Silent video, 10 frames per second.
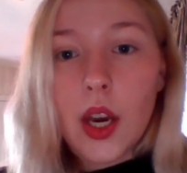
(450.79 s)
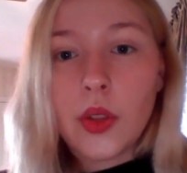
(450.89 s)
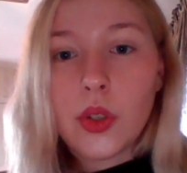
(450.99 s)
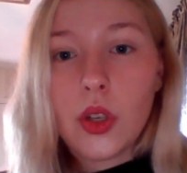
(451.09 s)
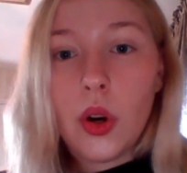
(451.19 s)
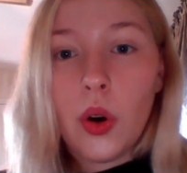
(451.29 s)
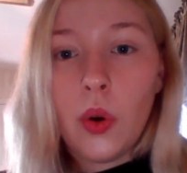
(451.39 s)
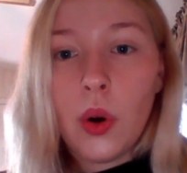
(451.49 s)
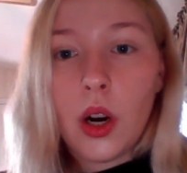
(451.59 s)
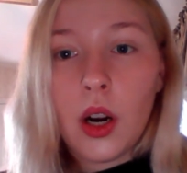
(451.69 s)
And
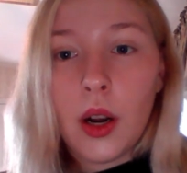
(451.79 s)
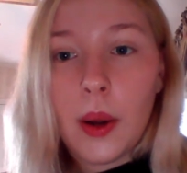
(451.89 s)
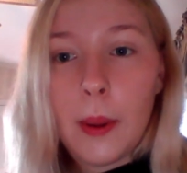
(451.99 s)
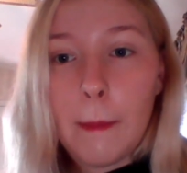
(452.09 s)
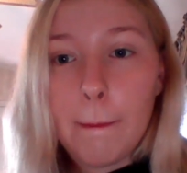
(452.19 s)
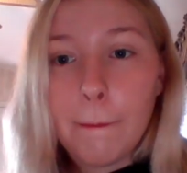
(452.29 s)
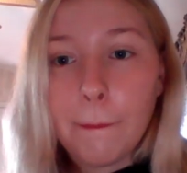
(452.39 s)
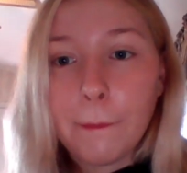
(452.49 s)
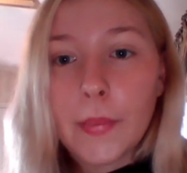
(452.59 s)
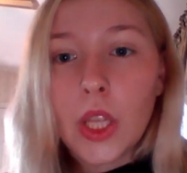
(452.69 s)
so
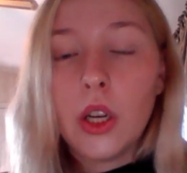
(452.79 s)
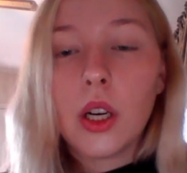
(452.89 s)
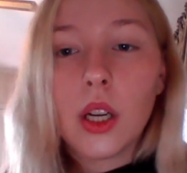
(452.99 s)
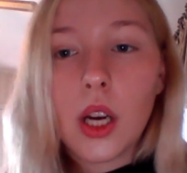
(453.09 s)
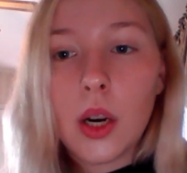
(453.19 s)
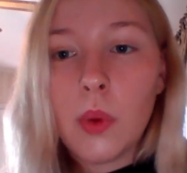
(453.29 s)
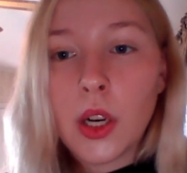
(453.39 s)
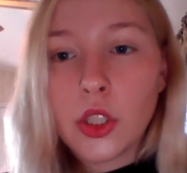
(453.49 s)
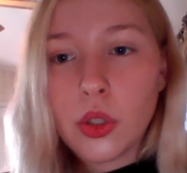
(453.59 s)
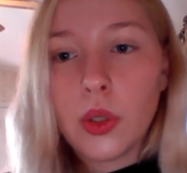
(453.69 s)
you're going to kind of
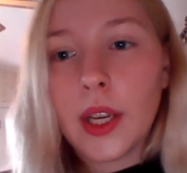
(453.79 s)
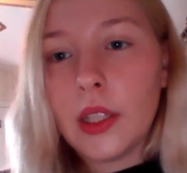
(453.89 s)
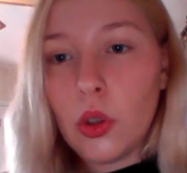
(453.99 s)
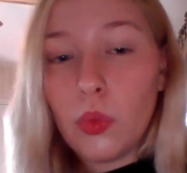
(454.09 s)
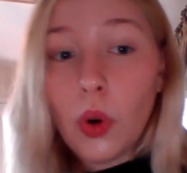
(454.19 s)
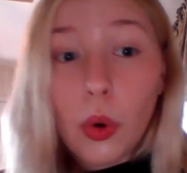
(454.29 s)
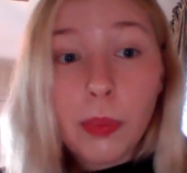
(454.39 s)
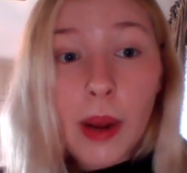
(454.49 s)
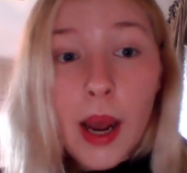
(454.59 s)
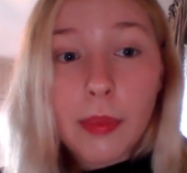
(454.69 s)
want to do like a little
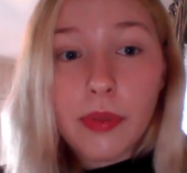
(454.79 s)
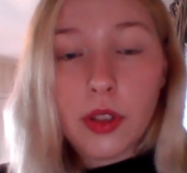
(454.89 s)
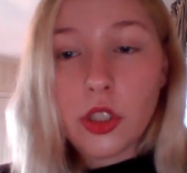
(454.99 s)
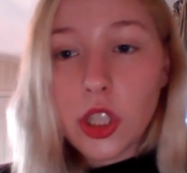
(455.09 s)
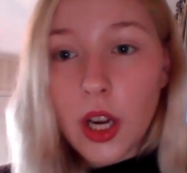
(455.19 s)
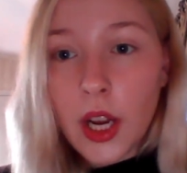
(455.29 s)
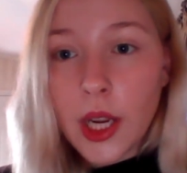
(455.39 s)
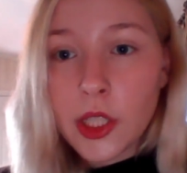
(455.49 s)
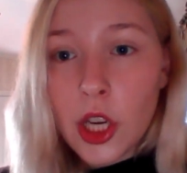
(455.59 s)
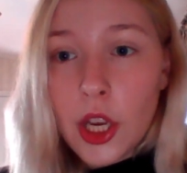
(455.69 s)
roadmap for the
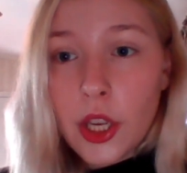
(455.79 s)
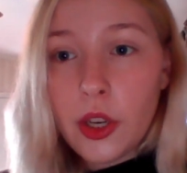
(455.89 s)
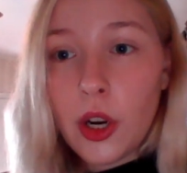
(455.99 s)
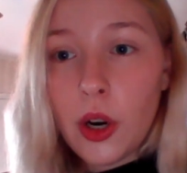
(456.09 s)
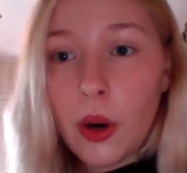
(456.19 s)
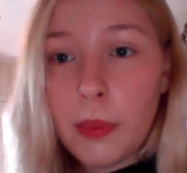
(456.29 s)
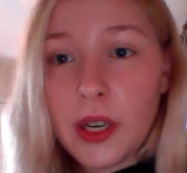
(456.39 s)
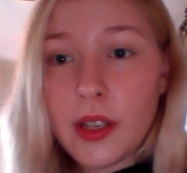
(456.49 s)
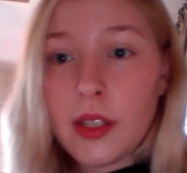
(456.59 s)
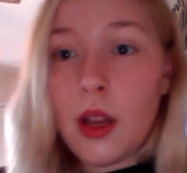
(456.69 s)
judge, you know,
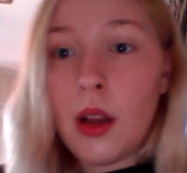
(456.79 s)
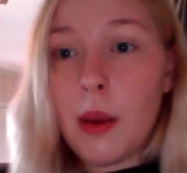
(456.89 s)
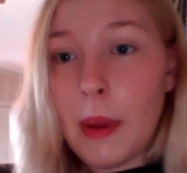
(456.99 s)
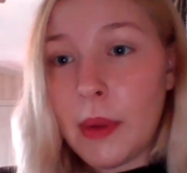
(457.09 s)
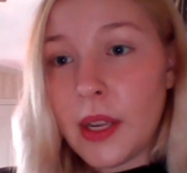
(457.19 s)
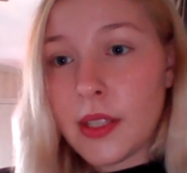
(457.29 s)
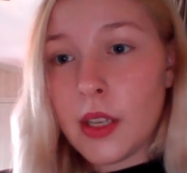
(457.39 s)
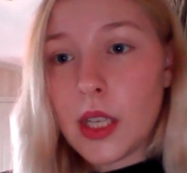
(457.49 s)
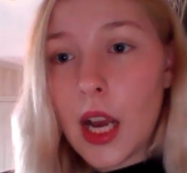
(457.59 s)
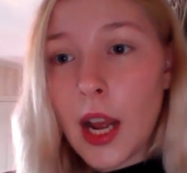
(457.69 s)
because the amendment is
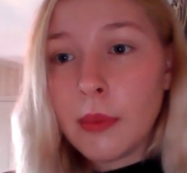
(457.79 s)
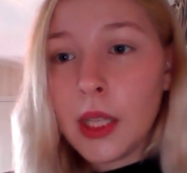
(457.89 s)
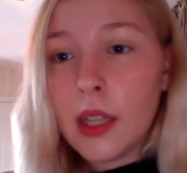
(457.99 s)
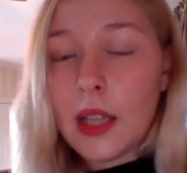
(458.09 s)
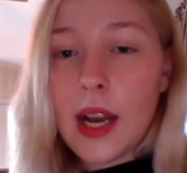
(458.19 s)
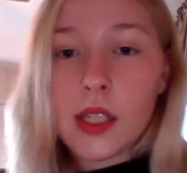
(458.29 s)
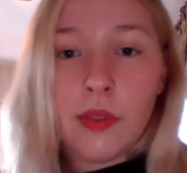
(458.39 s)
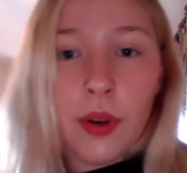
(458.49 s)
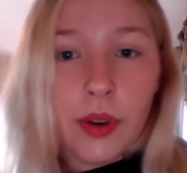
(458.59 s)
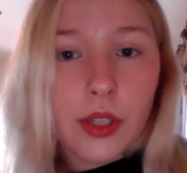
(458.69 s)
untimely, lacks a
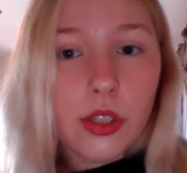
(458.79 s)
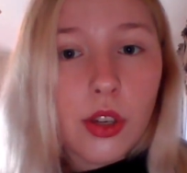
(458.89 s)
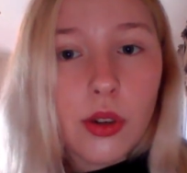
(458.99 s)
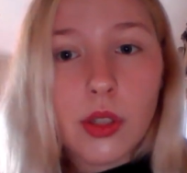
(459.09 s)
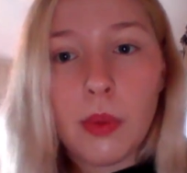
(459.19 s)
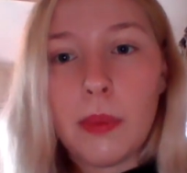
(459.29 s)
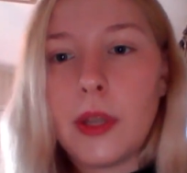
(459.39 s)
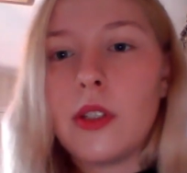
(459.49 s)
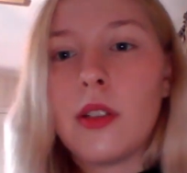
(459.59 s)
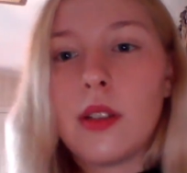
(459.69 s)
valid excuse, and will
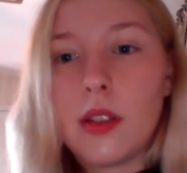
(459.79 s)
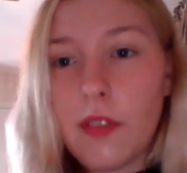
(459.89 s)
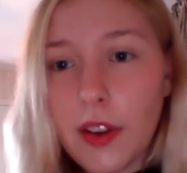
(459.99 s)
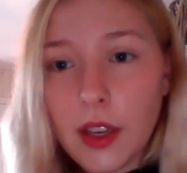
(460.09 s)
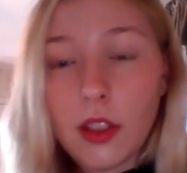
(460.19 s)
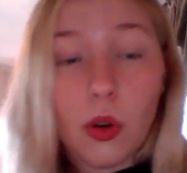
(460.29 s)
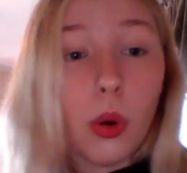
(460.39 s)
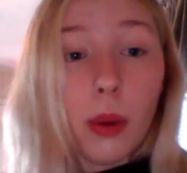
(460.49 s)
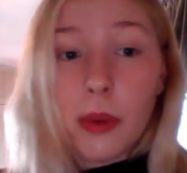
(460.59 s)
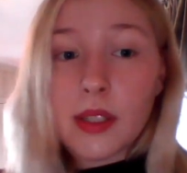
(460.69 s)
prejudice the defendant. The
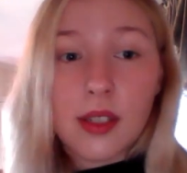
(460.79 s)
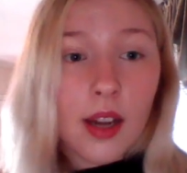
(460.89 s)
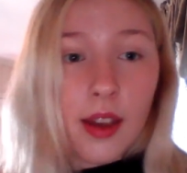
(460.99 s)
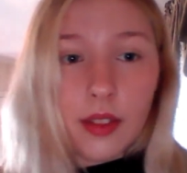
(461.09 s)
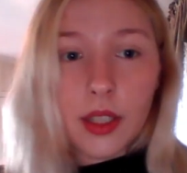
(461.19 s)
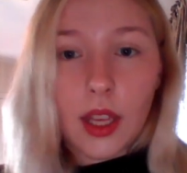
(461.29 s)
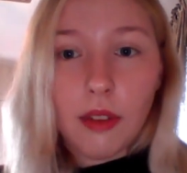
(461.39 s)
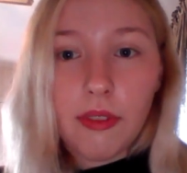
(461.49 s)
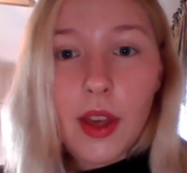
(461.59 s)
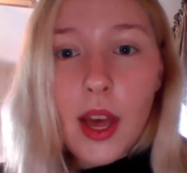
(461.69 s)
court must deny the
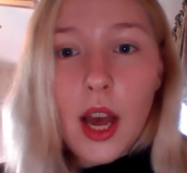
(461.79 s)
leave.